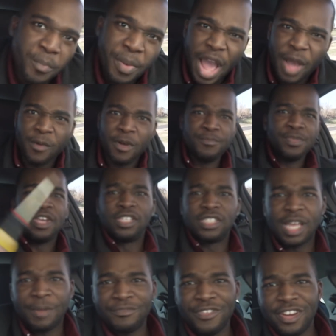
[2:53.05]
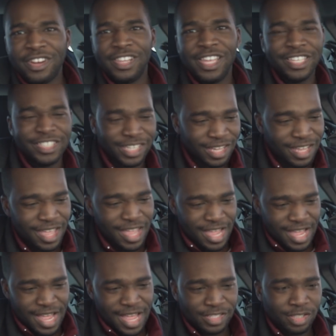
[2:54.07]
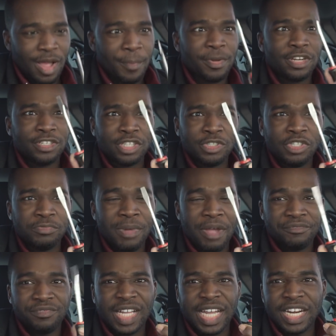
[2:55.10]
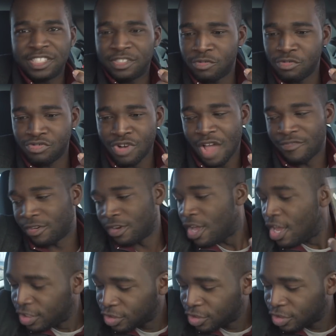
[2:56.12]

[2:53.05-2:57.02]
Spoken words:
buy one because I'm very lazy. So I'm gonna just use my flathead screwdriver.